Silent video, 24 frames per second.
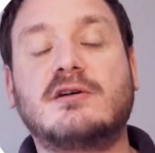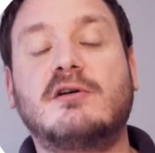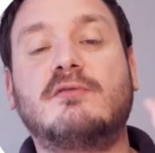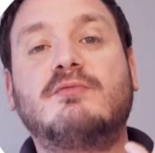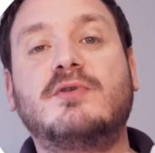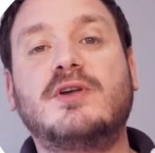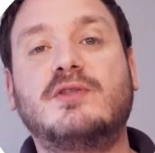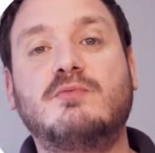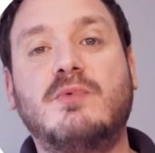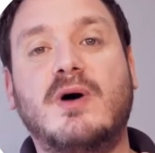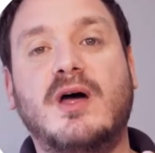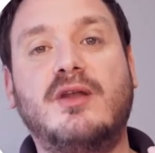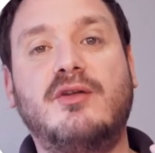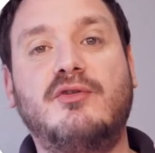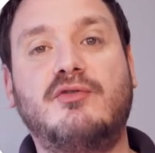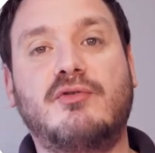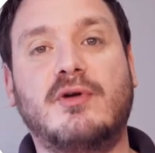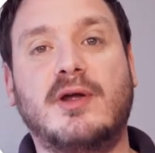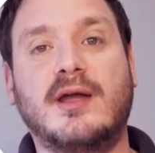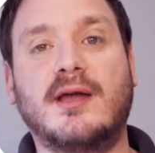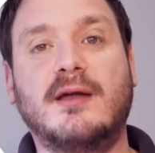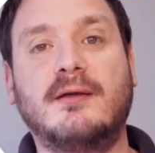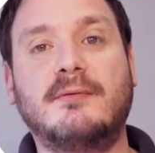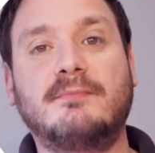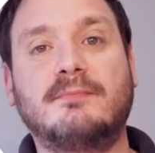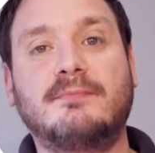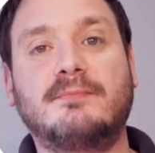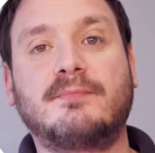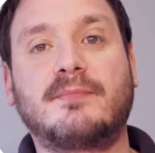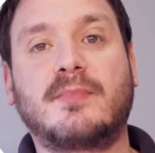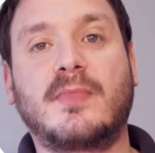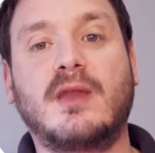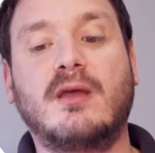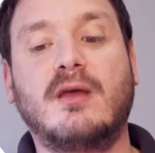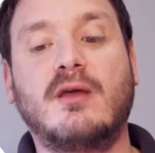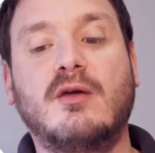off with one trigger,
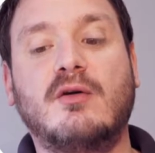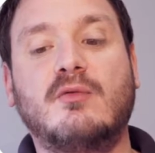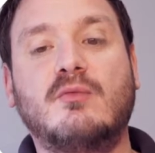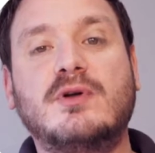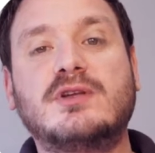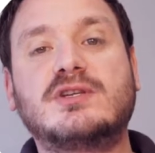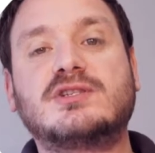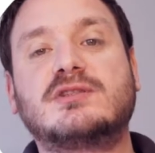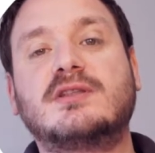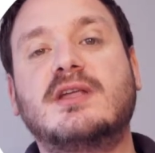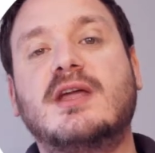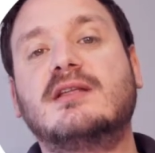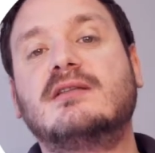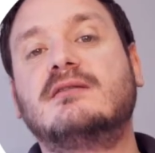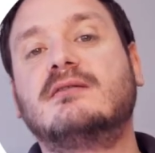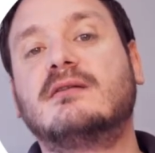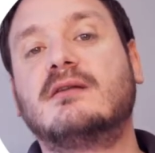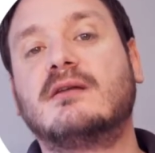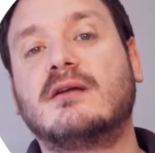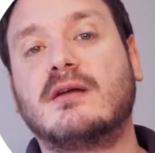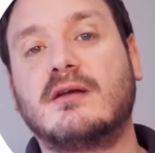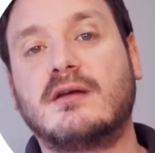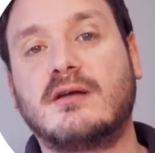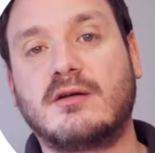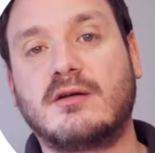which then